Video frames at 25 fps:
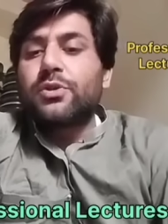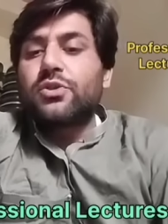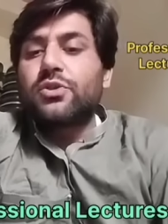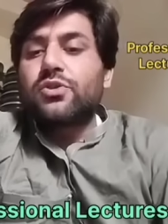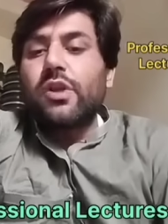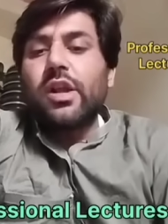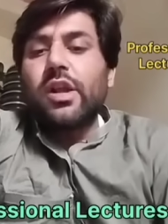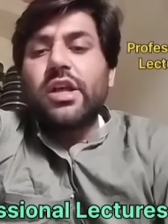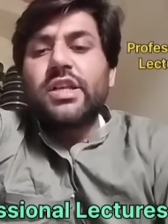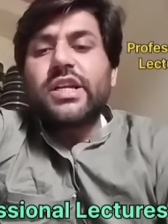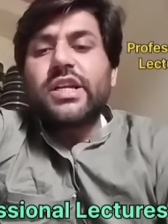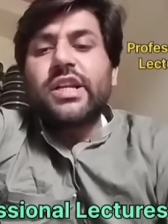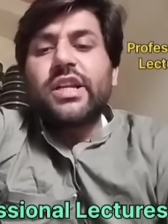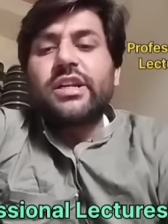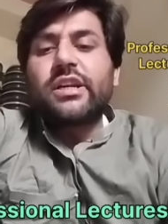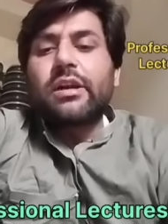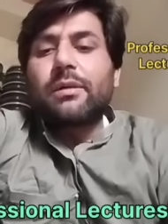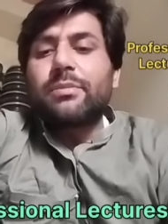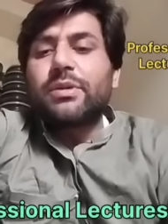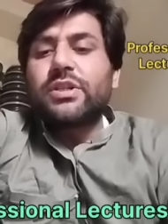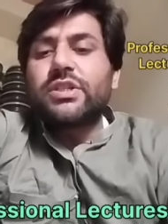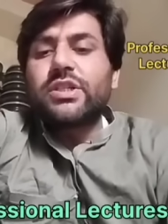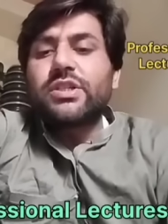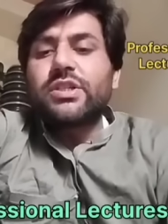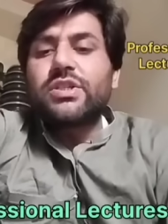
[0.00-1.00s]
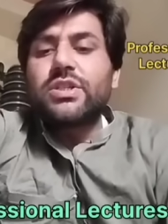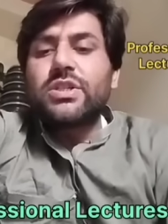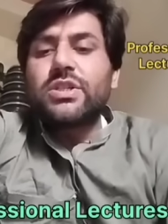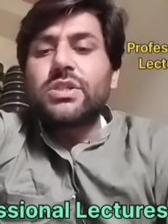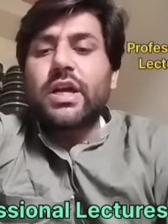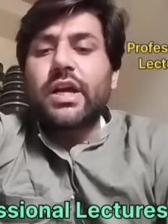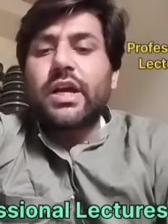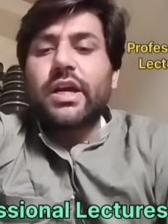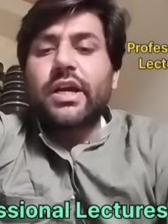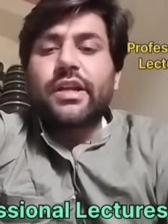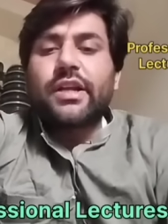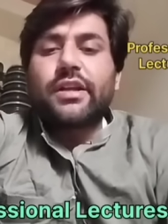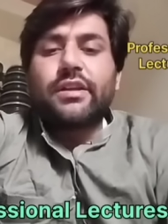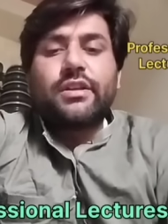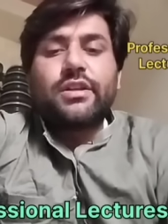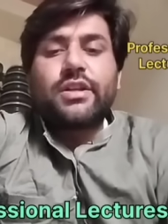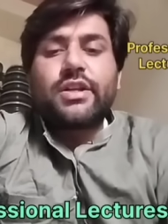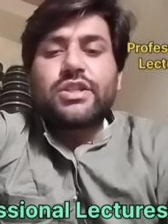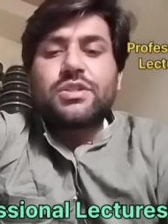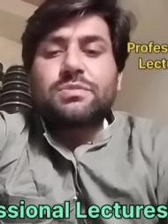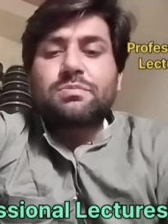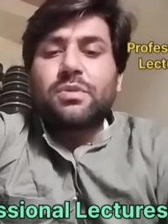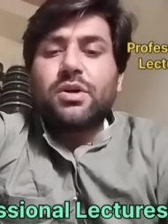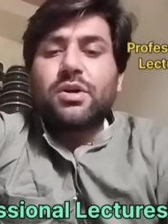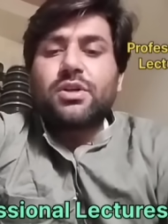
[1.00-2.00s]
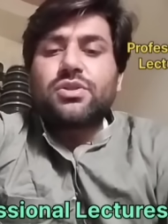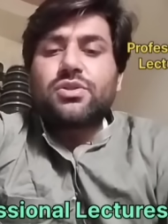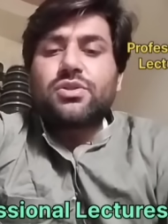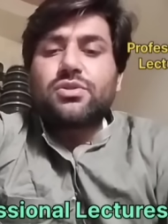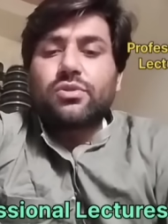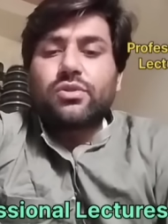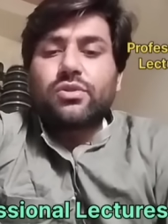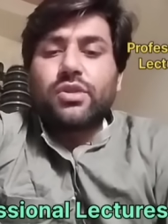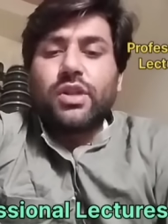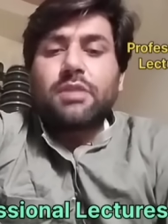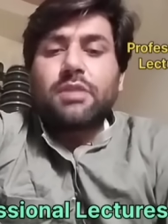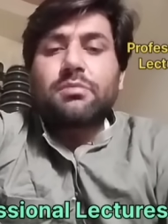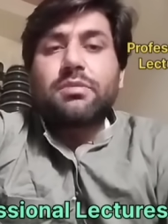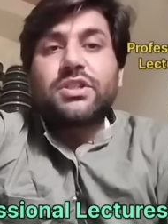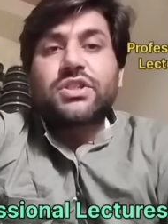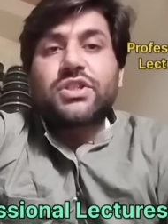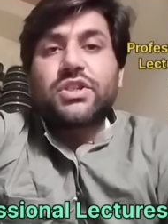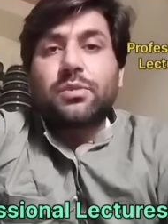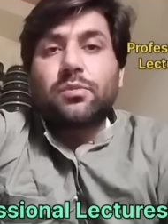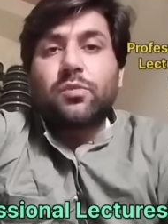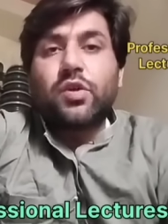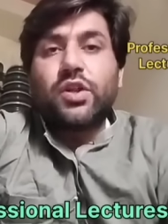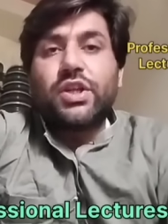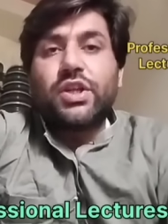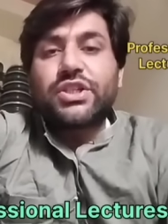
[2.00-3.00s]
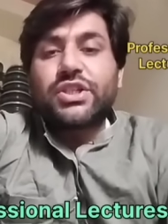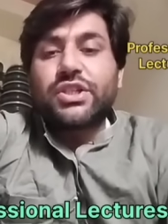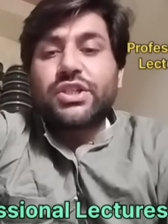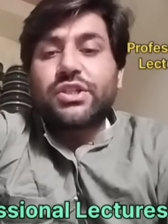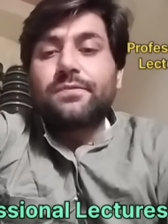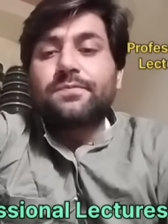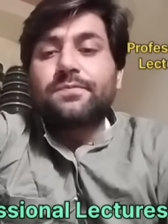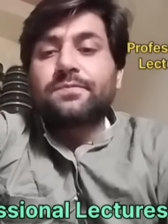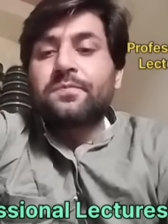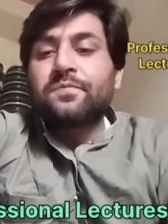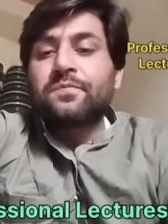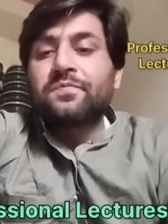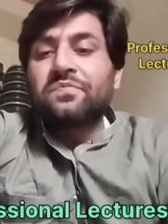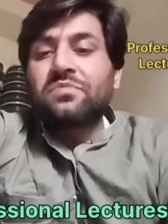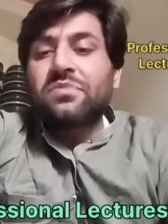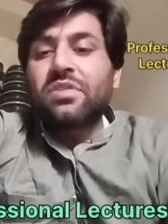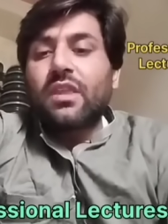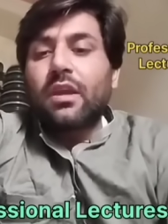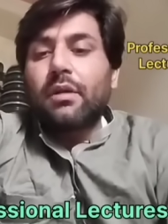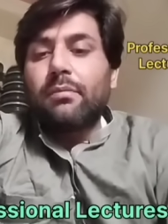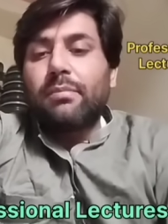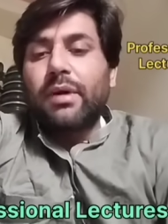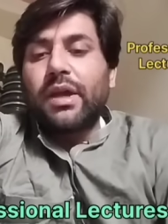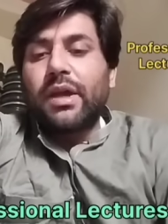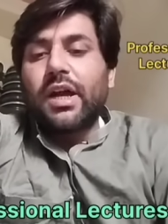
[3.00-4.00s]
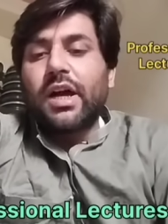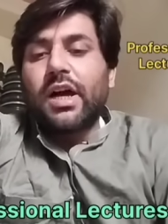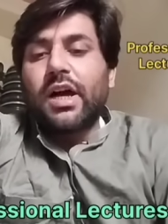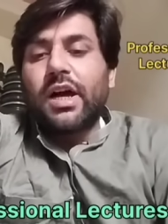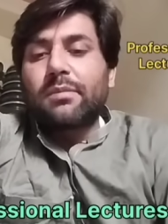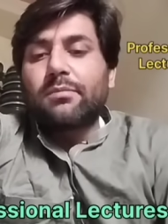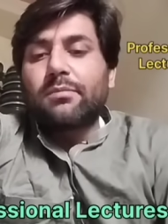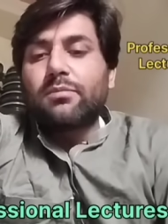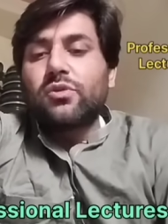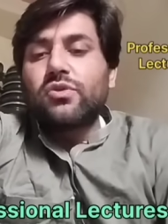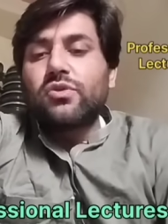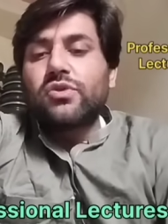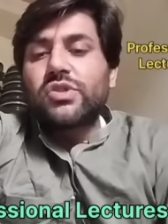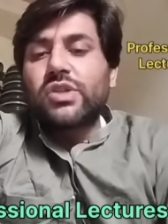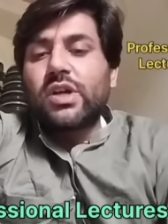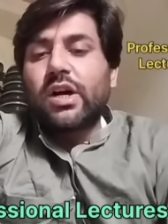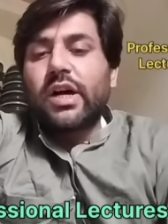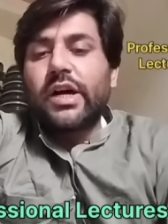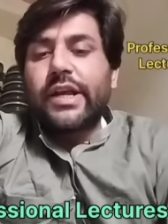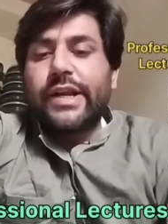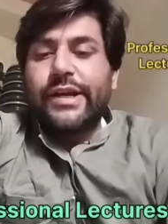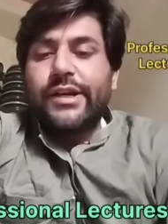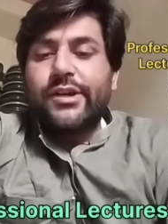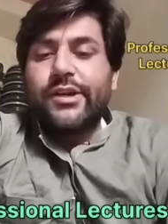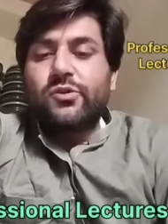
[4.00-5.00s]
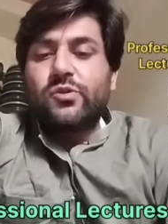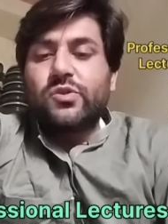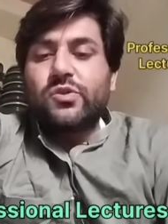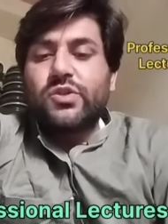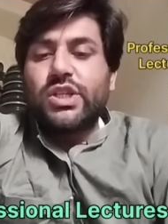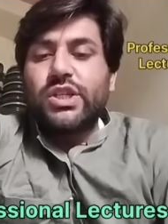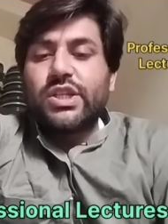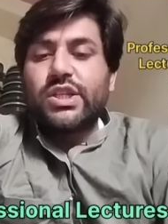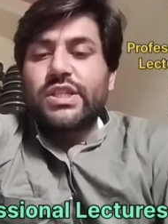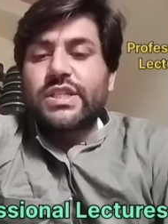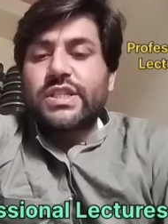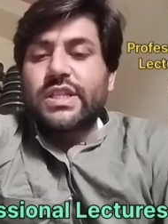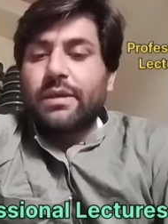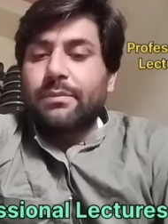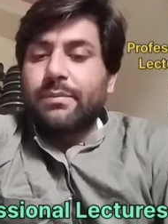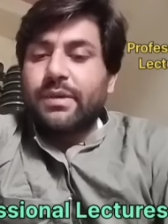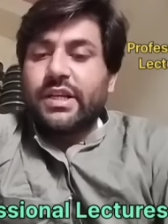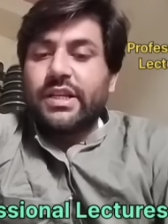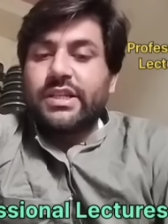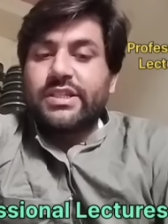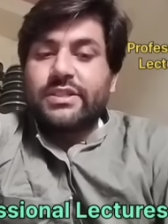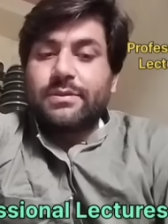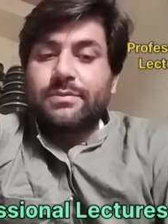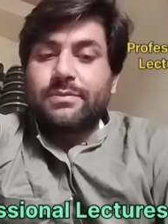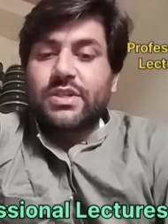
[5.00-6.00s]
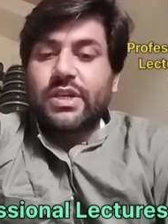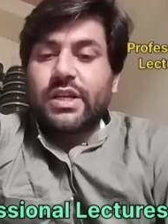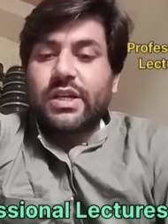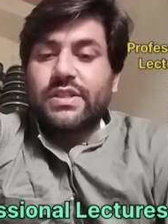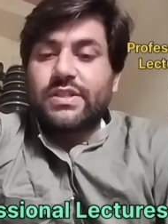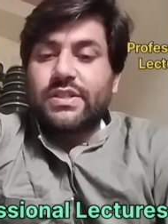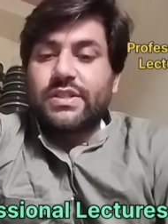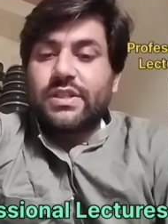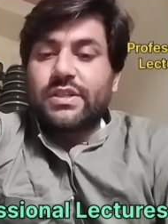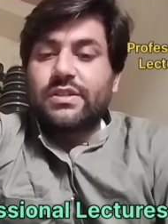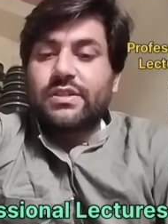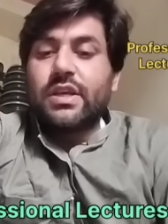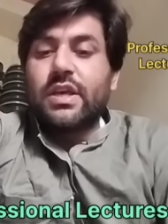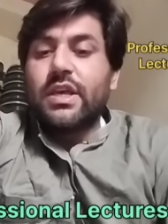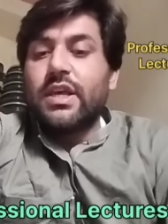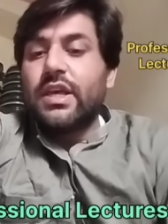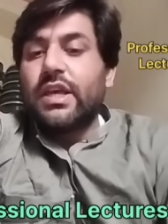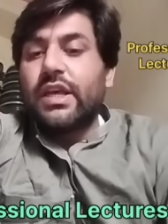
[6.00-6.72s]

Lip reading: physiological adaptation, these occur in response to normal stimulation by hormones or endogenous chemical substances.